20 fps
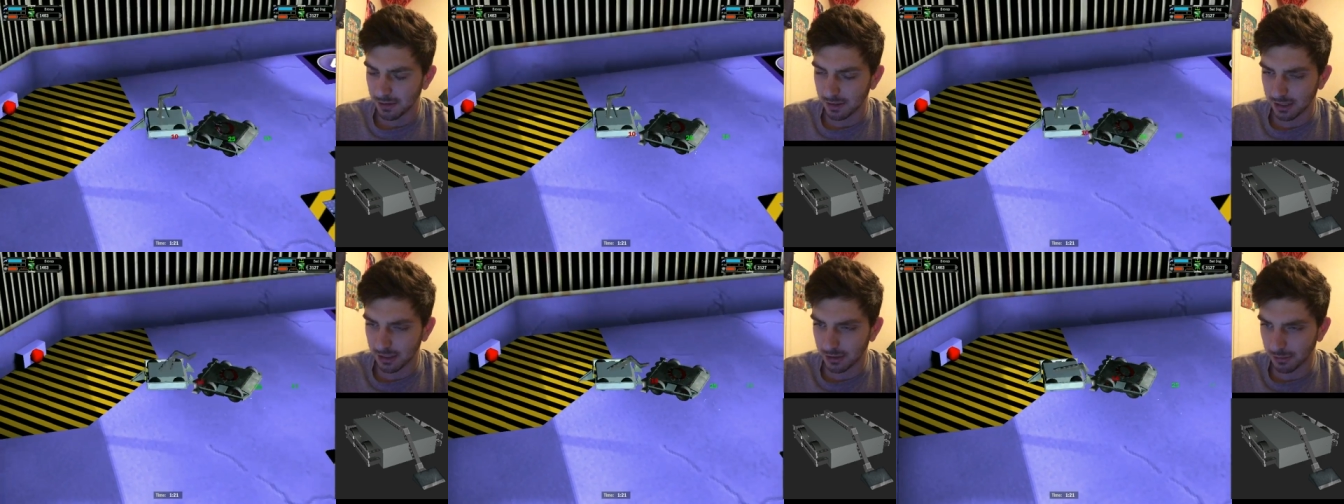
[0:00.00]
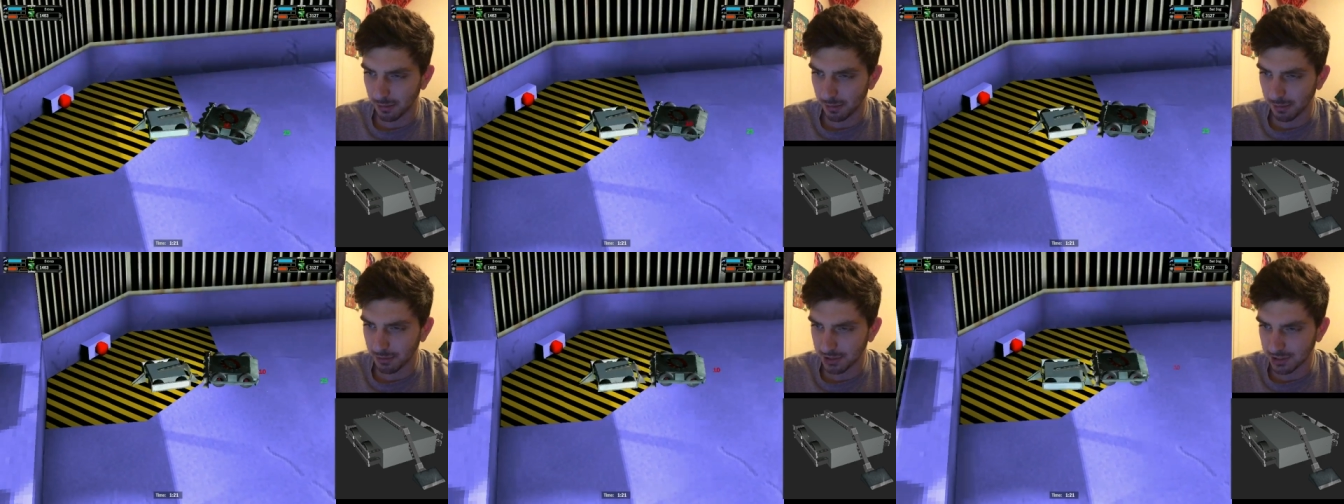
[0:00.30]
I don't
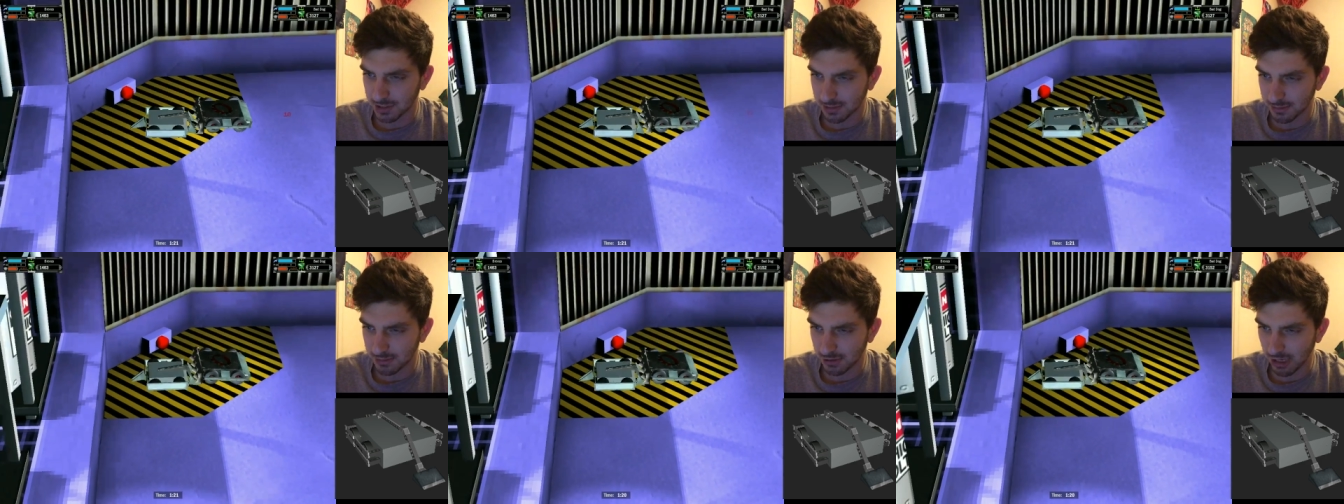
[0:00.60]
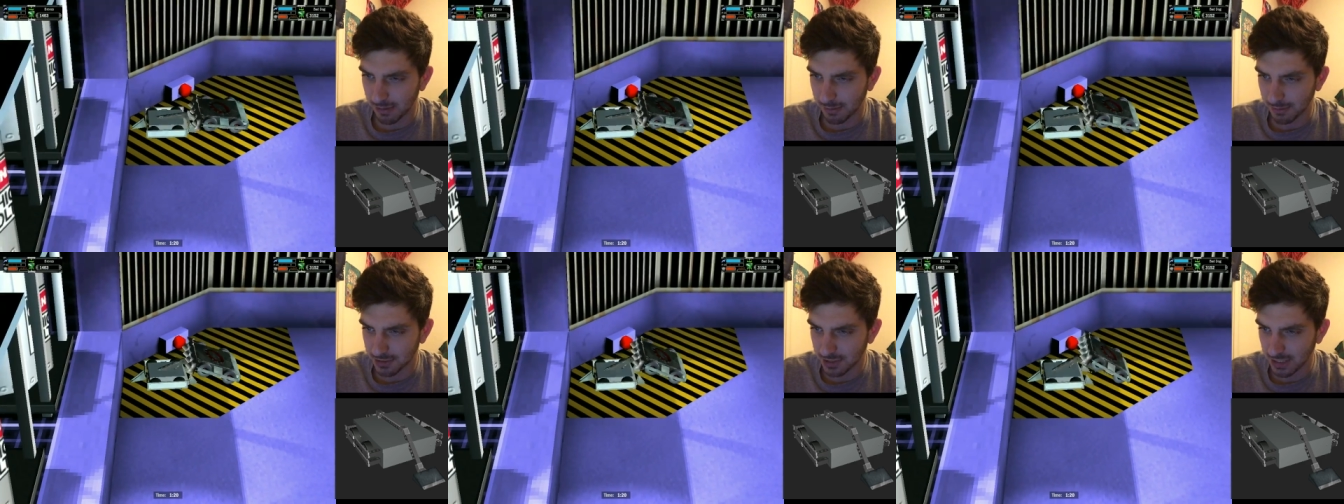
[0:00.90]
remember the
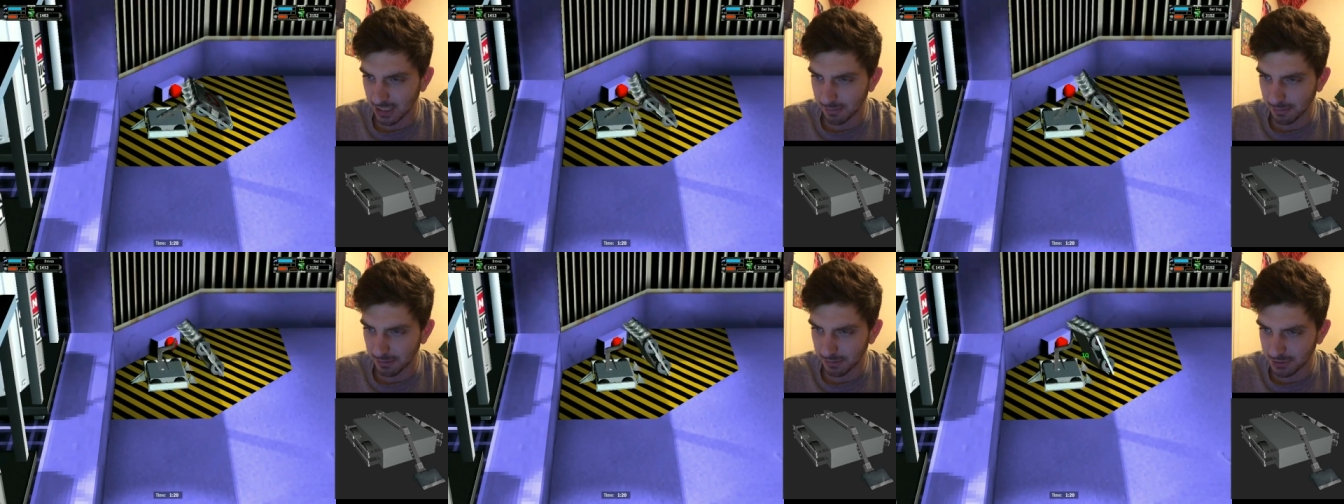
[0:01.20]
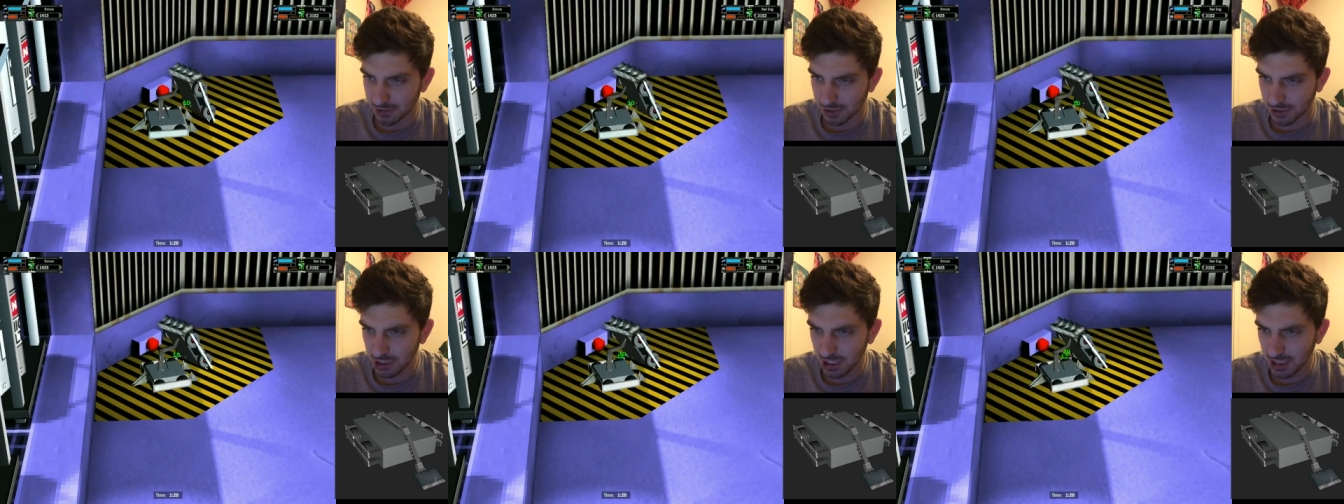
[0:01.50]
subscriber's name, but it
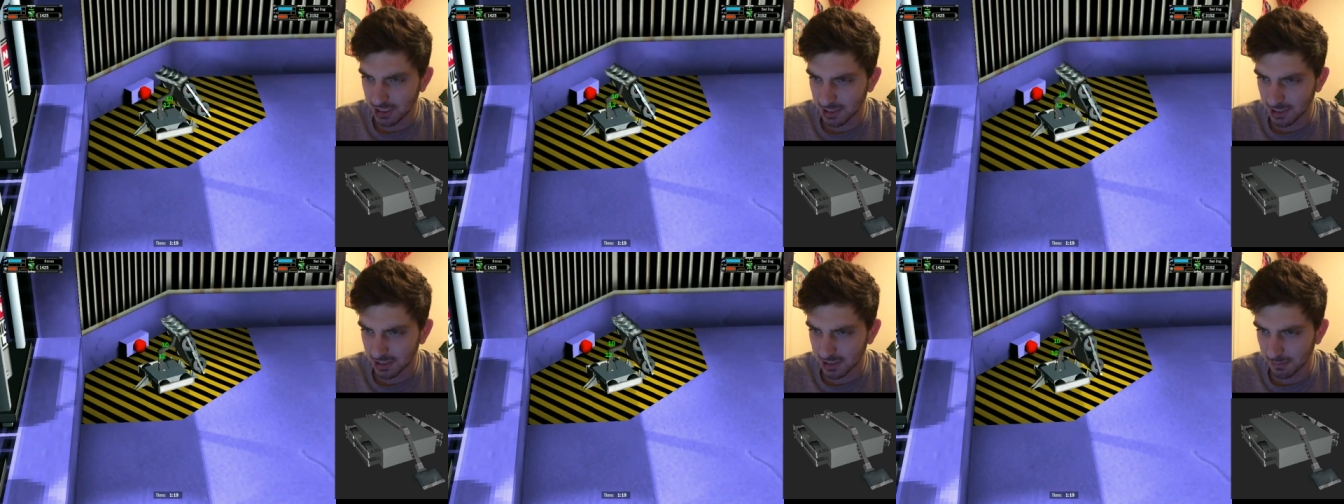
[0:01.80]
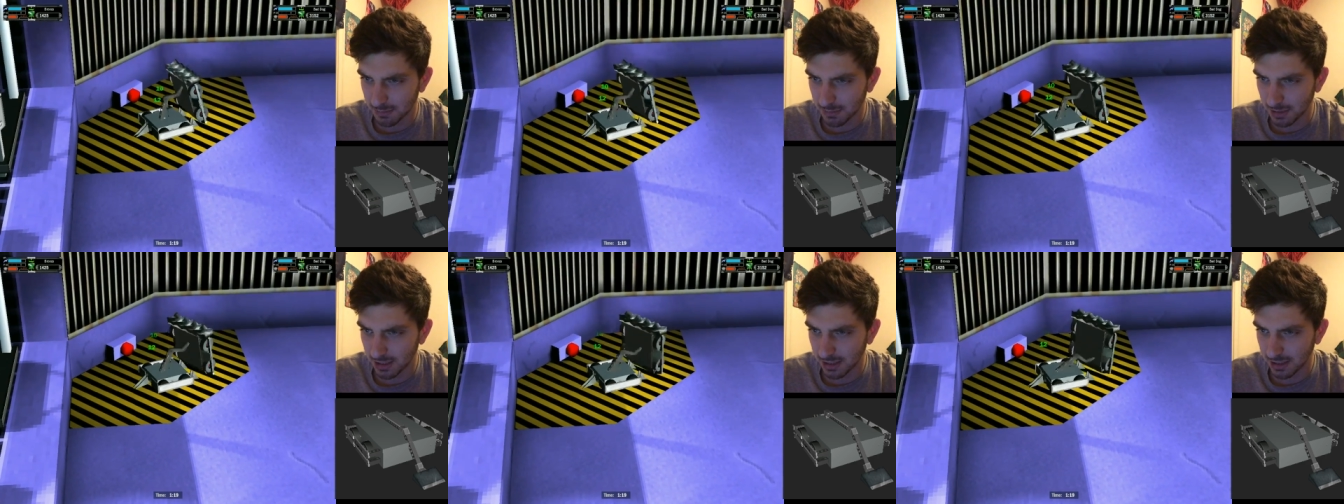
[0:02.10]
was suggested
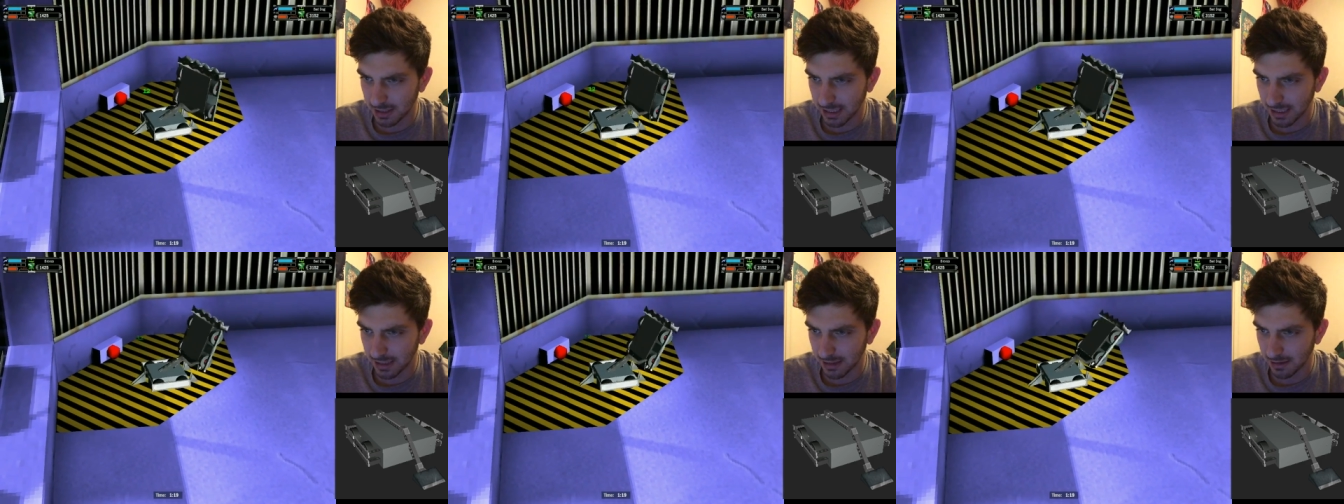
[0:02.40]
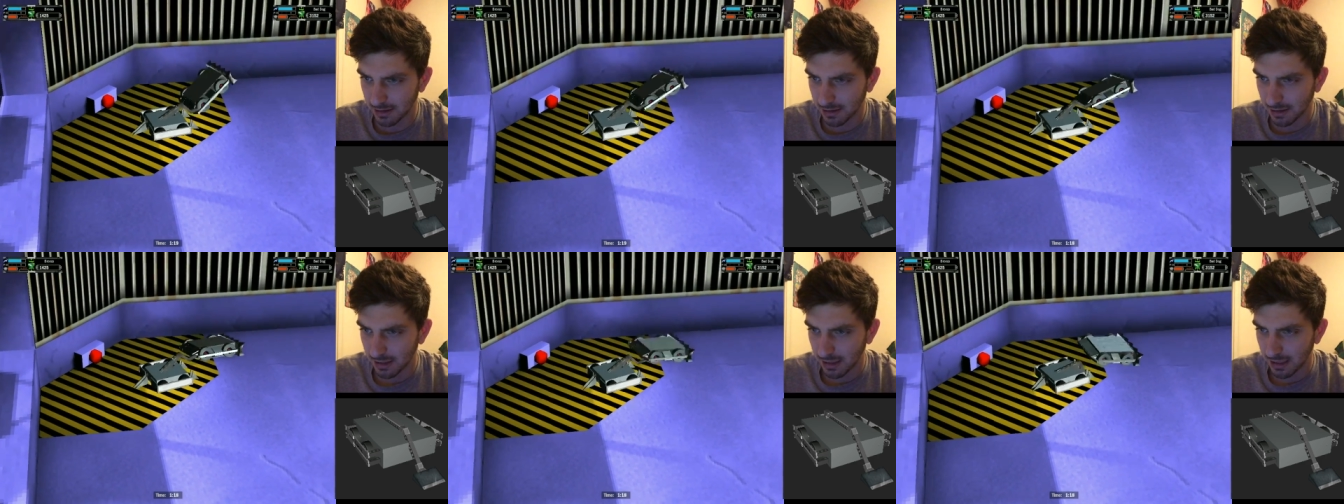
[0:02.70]
to me that
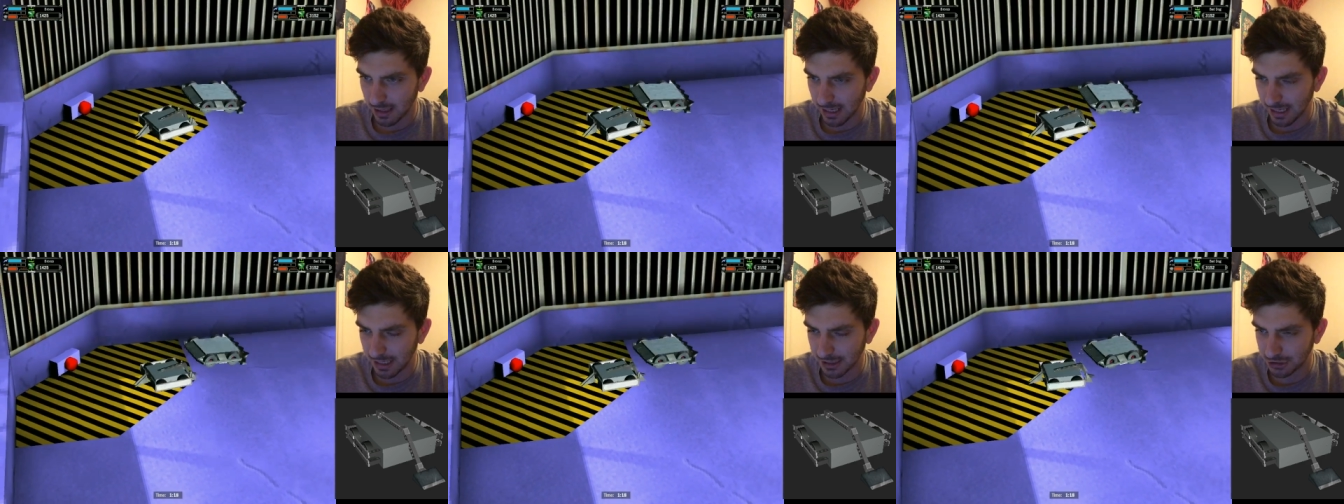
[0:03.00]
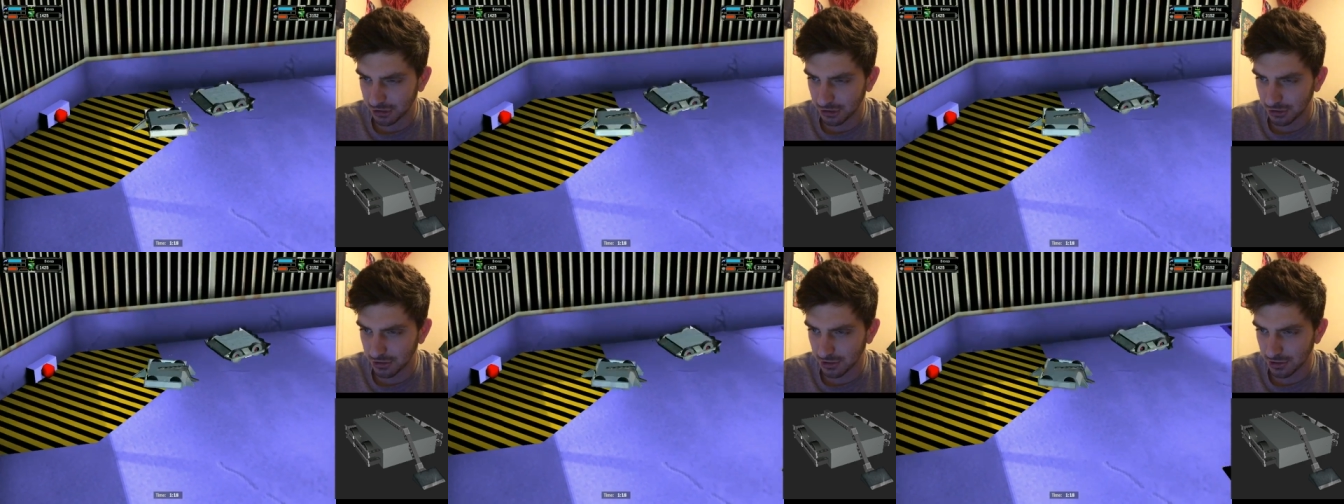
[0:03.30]
I
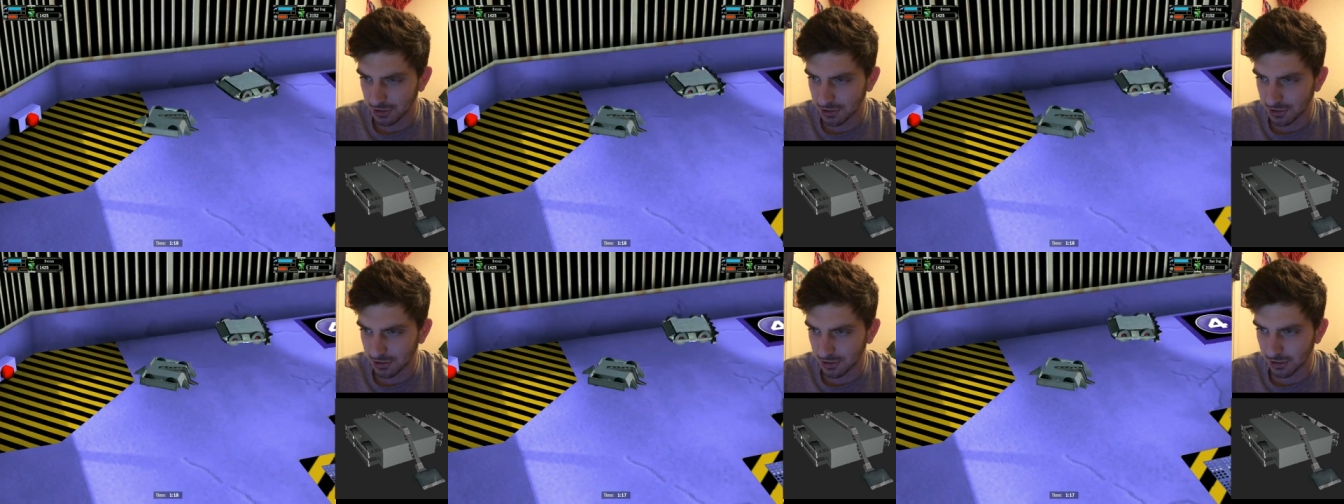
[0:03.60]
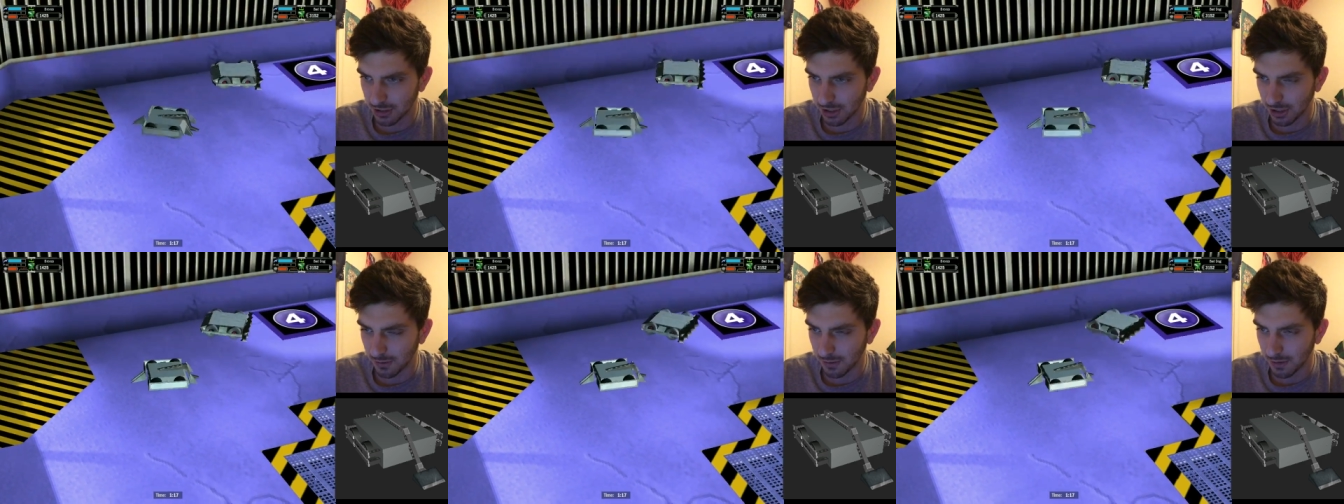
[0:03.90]
should just,
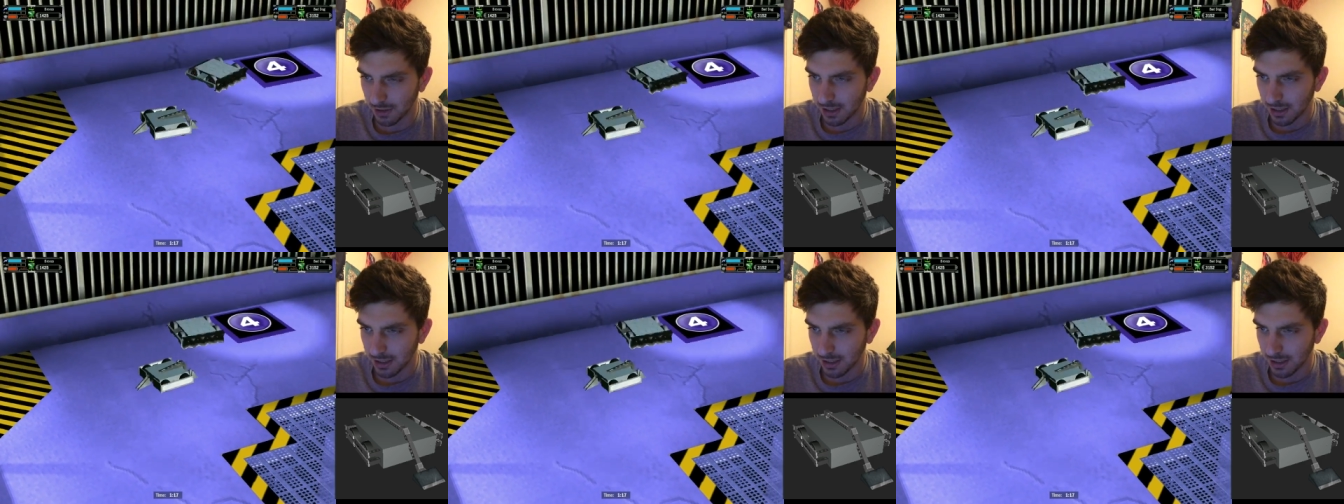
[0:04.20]
you know,